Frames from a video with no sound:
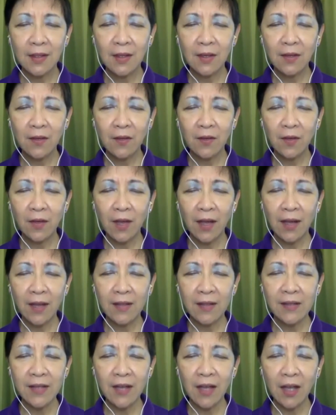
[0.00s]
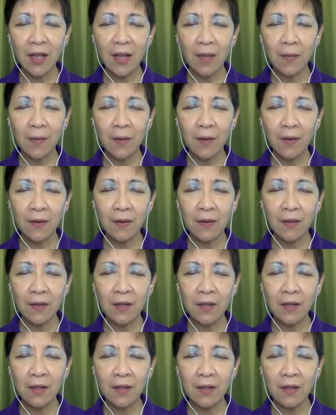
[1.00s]
If your hands are happier
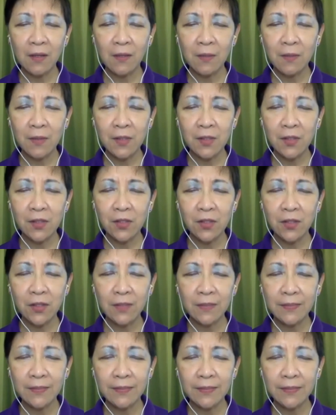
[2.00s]
in another position,